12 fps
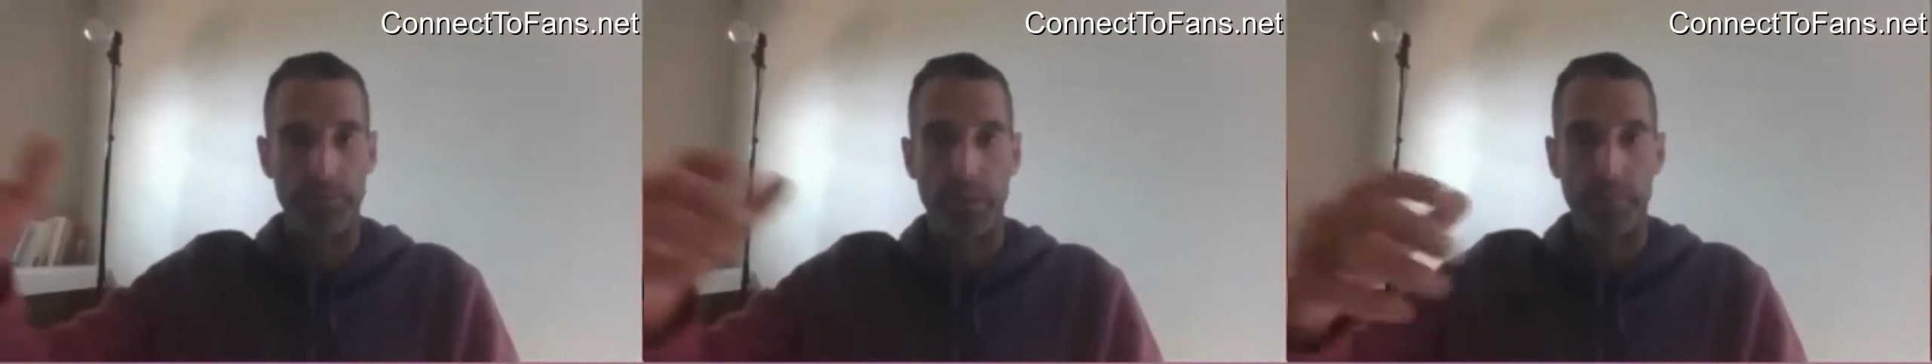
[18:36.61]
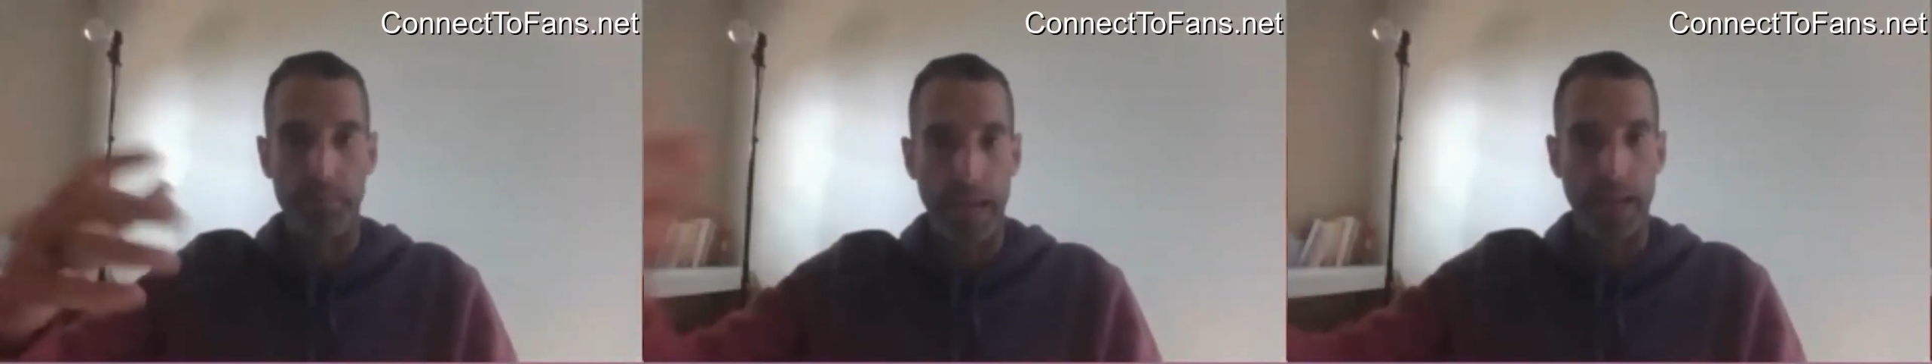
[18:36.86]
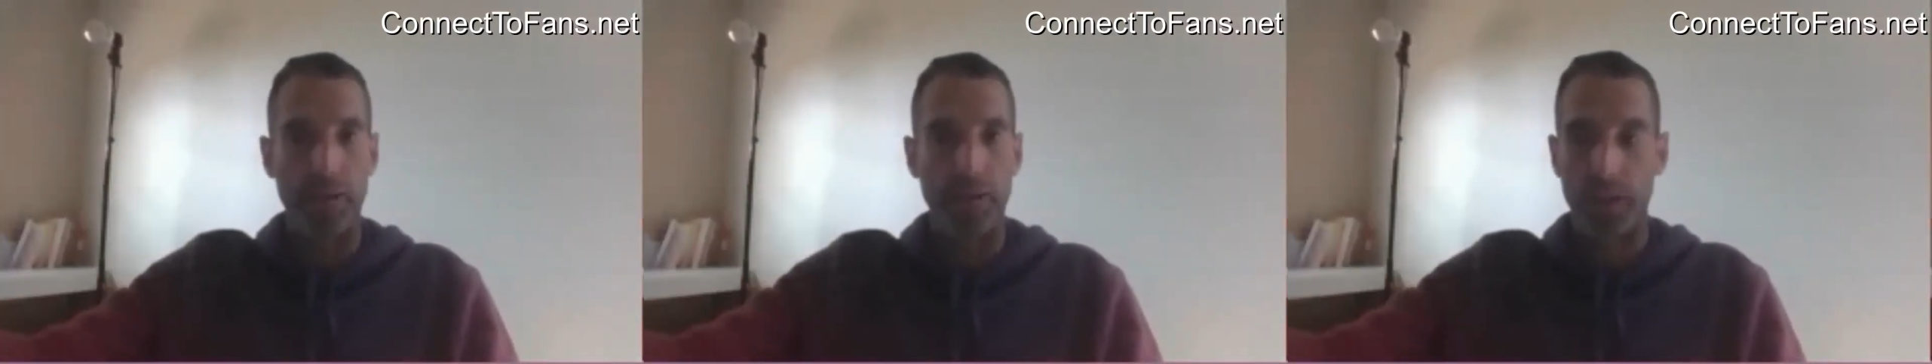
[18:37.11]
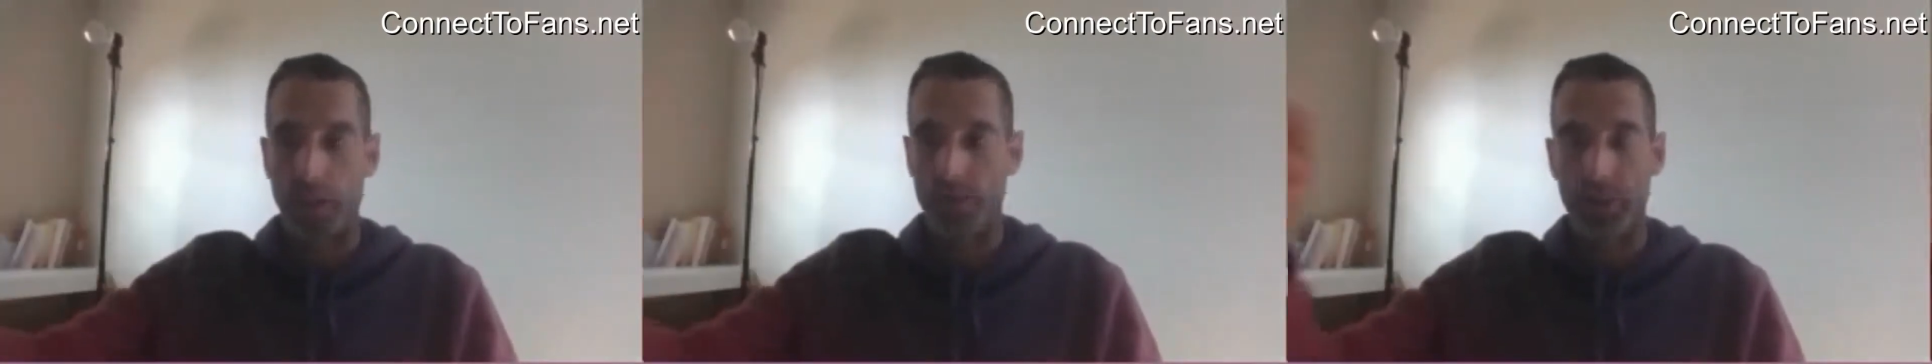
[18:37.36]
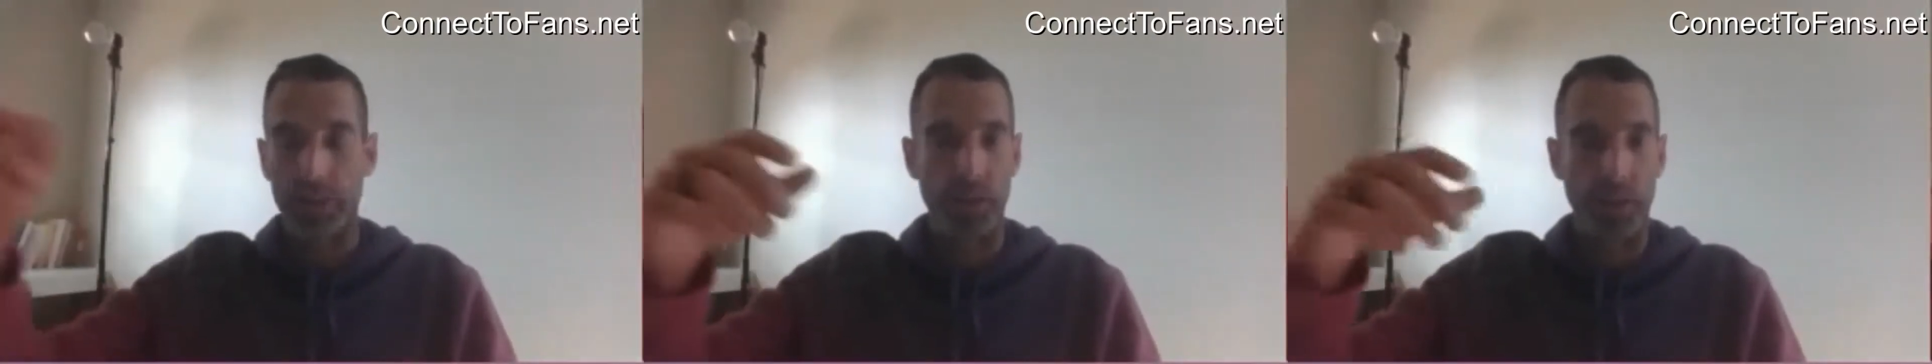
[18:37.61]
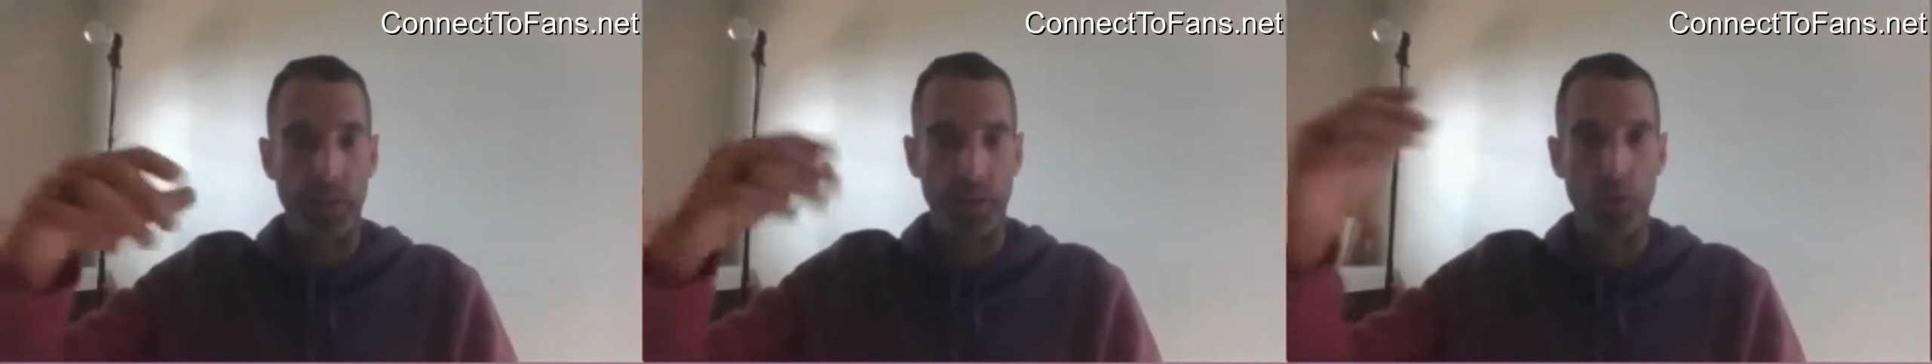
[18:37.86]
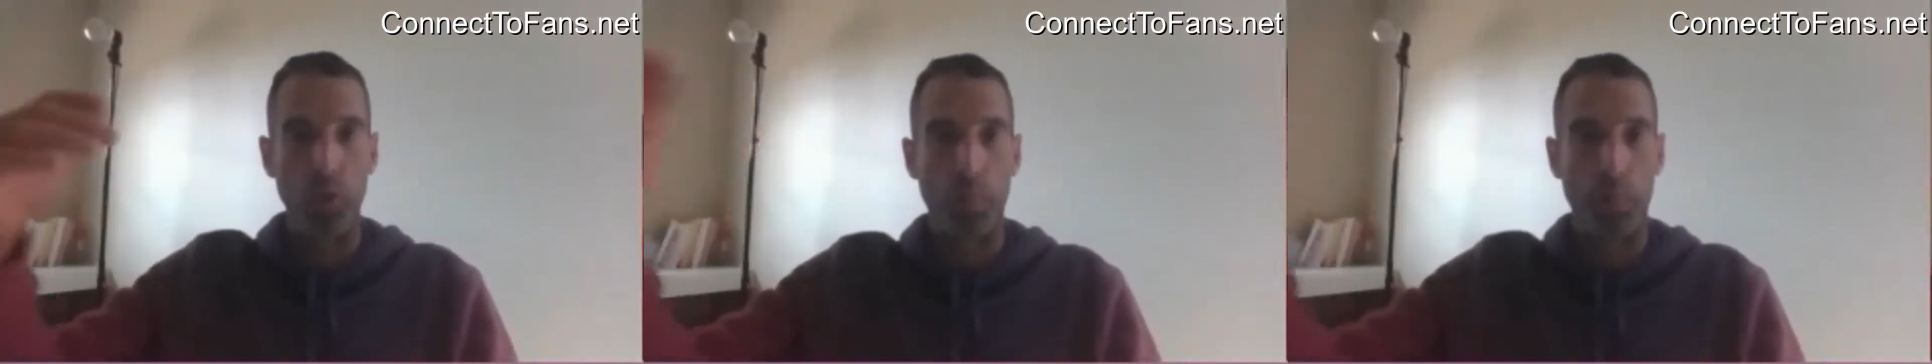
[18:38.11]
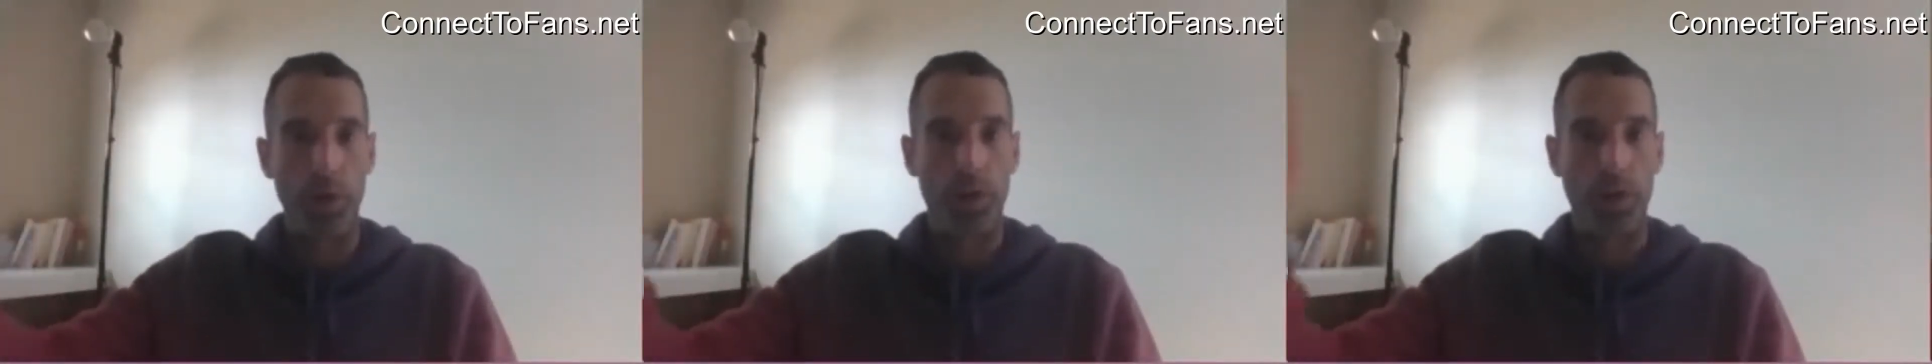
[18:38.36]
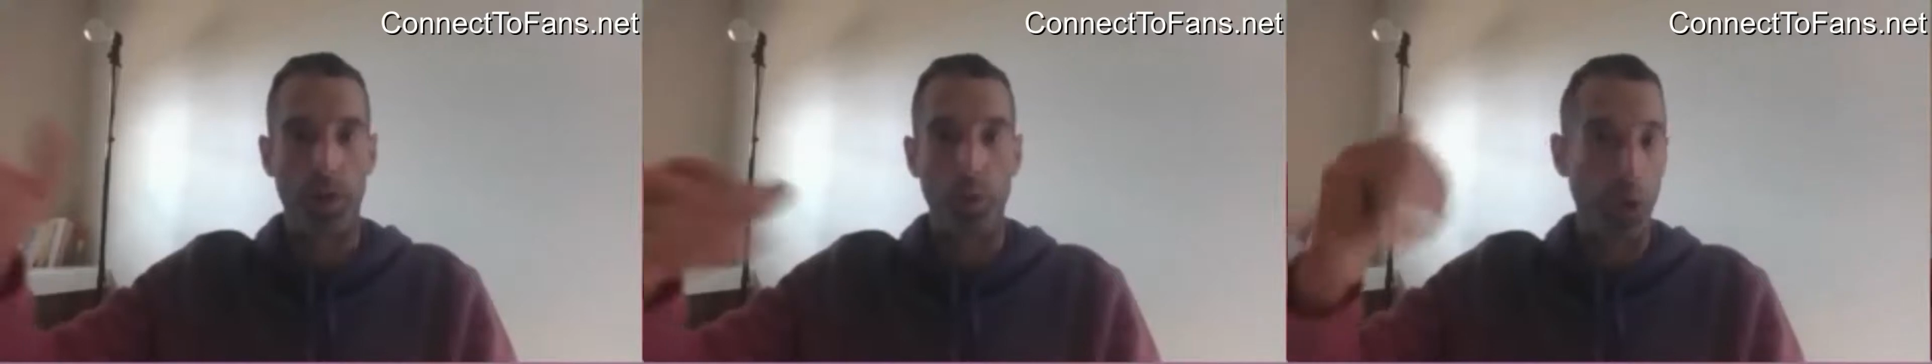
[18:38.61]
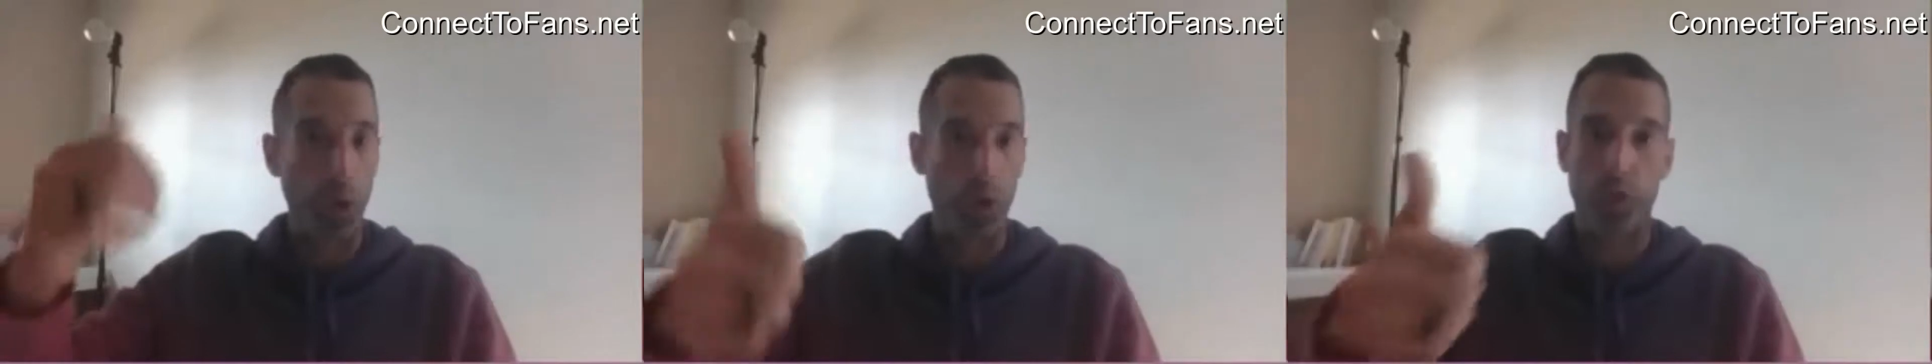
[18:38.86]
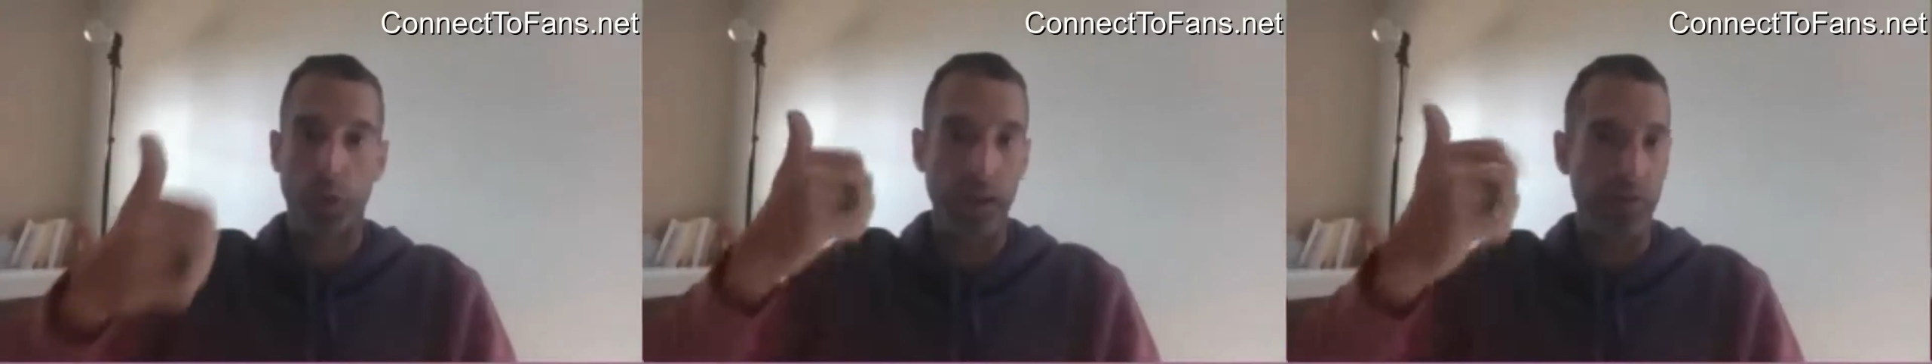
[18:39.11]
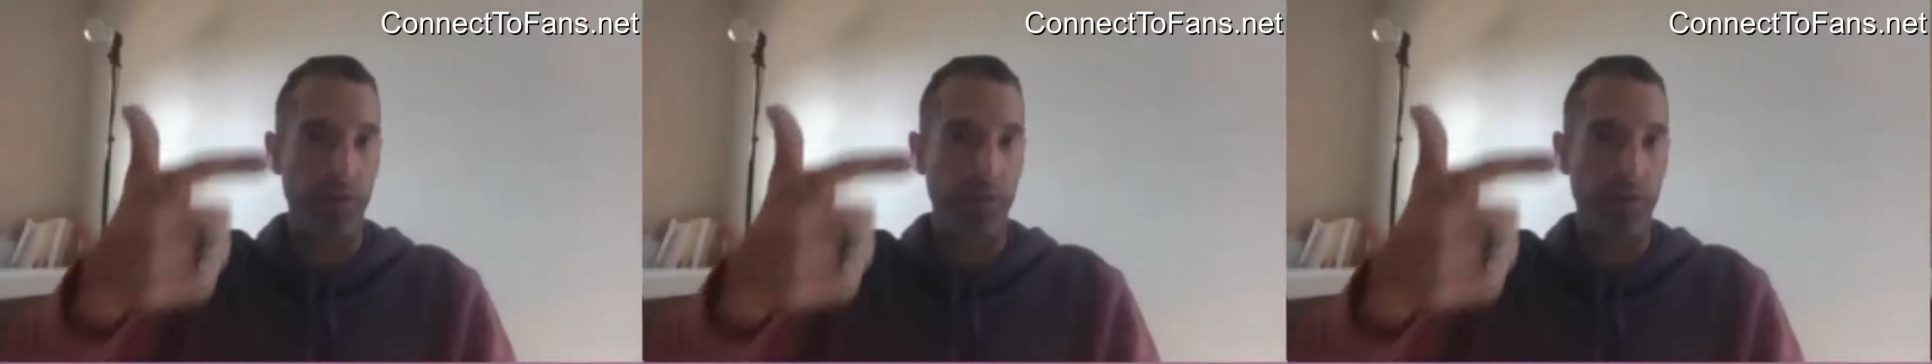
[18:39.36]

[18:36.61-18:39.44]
to make yourself into this new person who looks great,